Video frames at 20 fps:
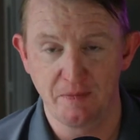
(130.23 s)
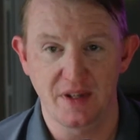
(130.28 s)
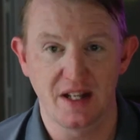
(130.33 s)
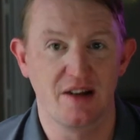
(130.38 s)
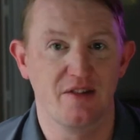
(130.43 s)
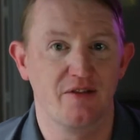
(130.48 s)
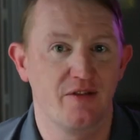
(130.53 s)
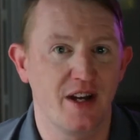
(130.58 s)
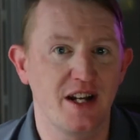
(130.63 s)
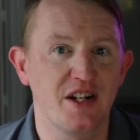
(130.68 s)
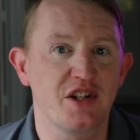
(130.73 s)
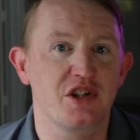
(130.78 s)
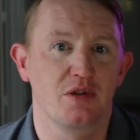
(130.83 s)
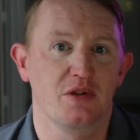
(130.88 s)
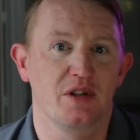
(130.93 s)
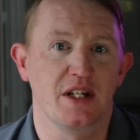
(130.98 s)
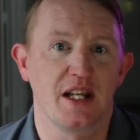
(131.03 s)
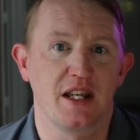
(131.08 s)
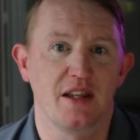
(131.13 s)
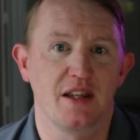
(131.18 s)

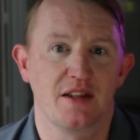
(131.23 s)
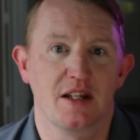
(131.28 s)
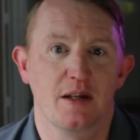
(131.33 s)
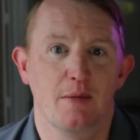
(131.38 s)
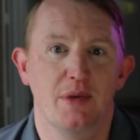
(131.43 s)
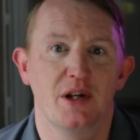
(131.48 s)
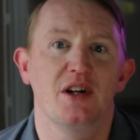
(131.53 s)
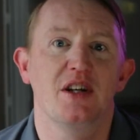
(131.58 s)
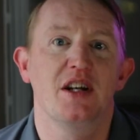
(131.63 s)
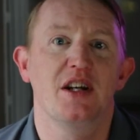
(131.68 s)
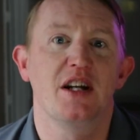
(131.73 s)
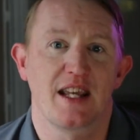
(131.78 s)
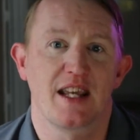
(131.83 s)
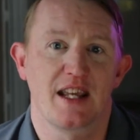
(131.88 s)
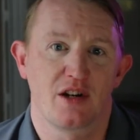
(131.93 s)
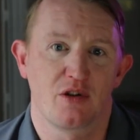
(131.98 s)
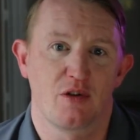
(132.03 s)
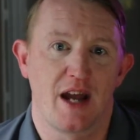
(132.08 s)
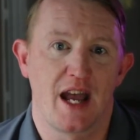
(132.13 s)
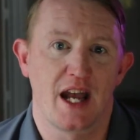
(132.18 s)
Eventually, the ability to
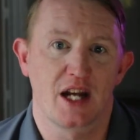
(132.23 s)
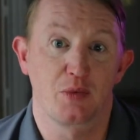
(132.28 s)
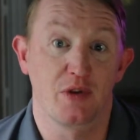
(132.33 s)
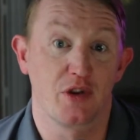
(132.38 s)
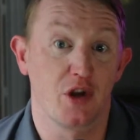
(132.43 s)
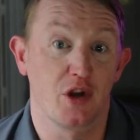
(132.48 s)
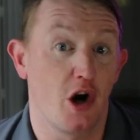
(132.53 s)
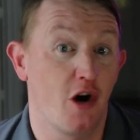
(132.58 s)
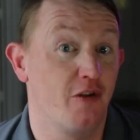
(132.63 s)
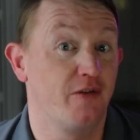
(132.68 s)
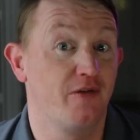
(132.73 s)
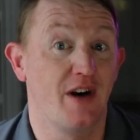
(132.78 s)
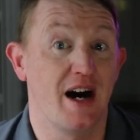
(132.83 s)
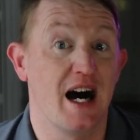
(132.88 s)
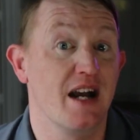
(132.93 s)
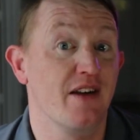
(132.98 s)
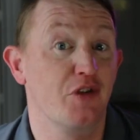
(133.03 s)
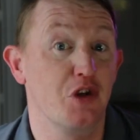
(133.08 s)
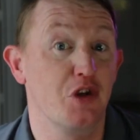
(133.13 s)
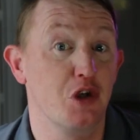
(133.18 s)
interact with all
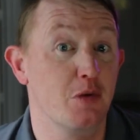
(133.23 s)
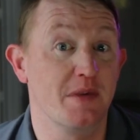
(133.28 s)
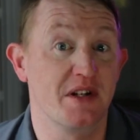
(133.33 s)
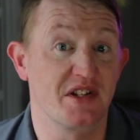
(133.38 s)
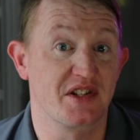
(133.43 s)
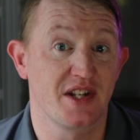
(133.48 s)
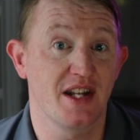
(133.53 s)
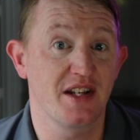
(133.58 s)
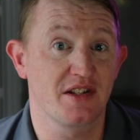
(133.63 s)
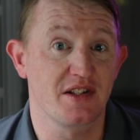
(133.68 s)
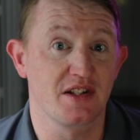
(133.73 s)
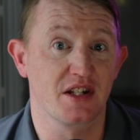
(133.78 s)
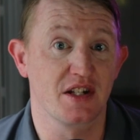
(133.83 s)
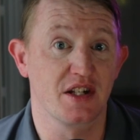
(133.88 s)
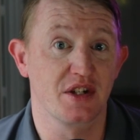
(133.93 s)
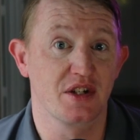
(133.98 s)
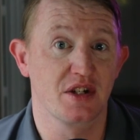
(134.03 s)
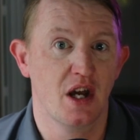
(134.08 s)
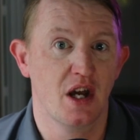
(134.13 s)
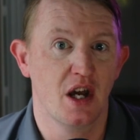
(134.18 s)
five human senses